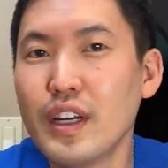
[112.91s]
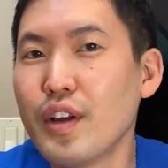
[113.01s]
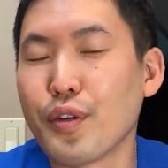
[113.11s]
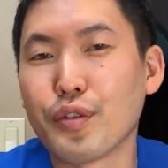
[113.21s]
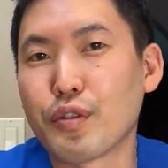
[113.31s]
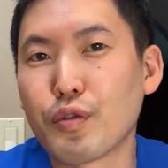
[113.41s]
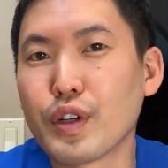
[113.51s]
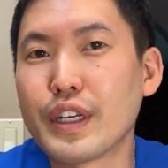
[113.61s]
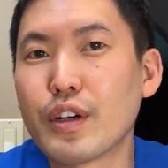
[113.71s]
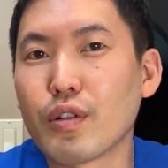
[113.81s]
Those are
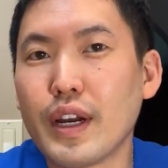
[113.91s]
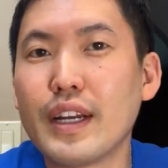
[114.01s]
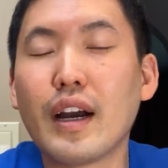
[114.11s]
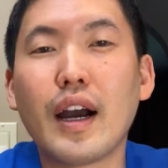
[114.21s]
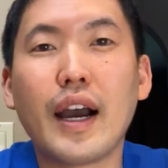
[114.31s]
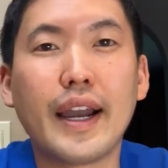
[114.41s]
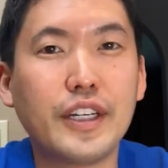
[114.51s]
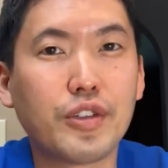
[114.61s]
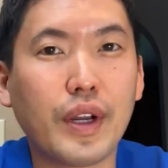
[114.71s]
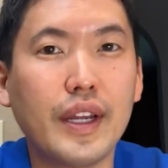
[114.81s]
really great
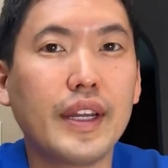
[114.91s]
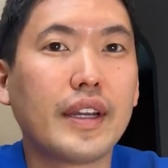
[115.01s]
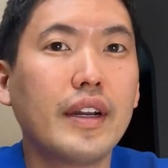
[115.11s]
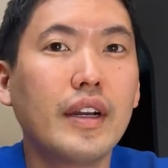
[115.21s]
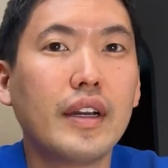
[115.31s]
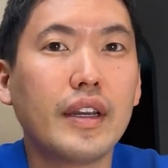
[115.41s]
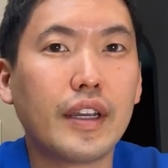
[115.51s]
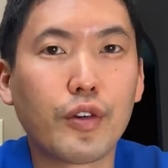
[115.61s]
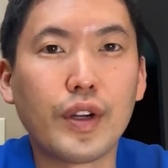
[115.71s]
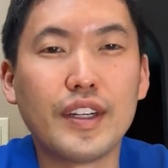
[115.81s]
hydrating
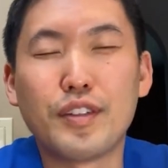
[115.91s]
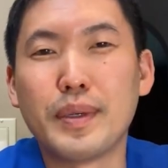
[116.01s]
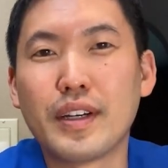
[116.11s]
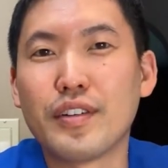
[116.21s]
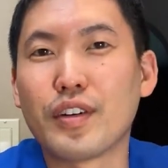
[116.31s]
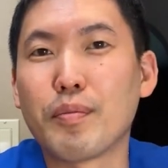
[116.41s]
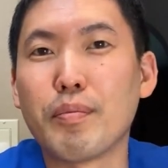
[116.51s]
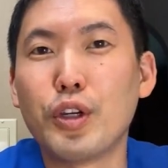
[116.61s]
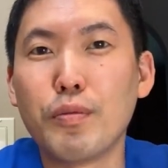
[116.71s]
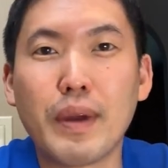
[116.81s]
ingredients because they're
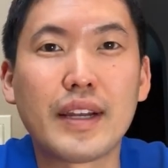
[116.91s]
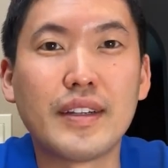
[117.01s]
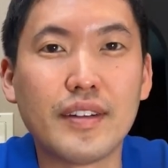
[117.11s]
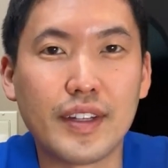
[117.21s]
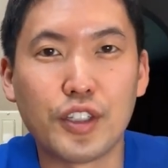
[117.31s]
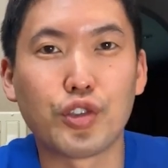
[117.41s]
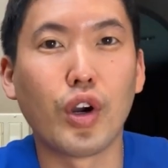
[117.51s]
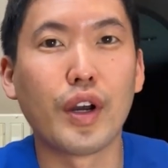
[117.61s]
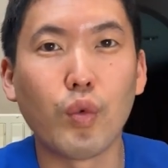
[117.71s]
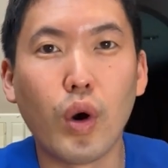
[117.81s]
humectants that
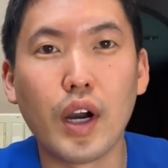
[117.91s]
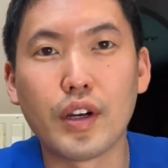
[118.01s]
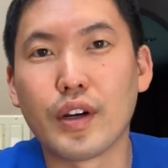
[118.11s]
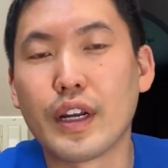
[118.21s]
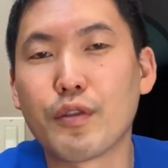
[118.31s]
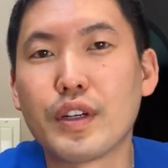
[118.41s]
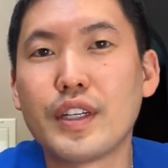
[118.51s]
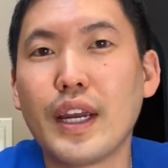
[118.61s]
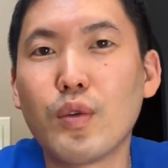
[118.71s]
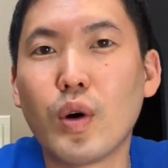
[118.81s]
draw in water and
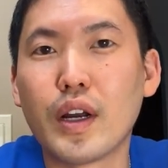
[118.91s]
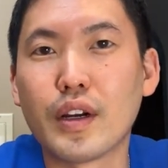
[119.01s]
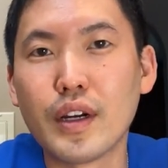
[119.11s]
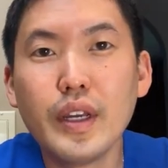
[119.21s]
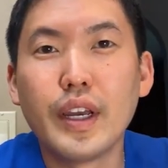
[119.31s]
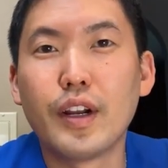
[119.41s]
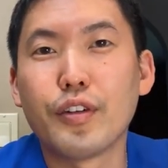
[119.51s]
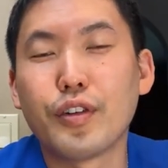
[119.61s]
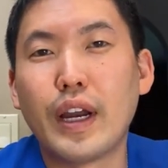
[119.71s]
retain water. It also